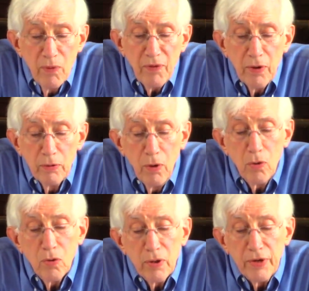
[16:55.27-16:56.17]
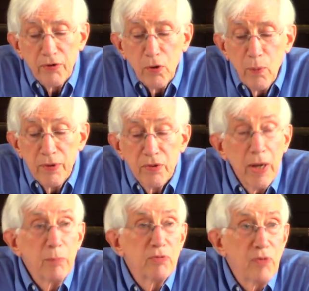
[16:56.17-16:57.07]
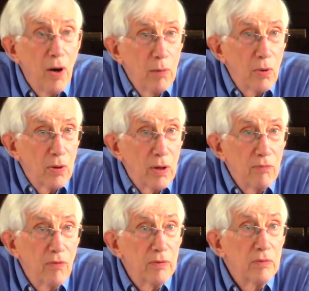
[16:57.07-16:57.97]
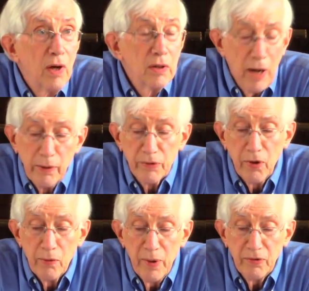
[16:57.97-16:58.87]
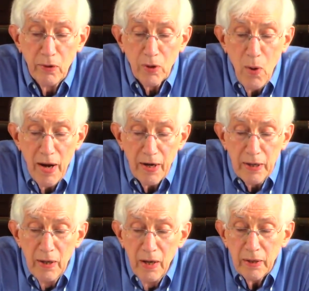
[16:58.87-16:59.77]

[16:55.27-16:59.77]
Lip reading: than a local issue when James Farmer of the Congress on Racial Equality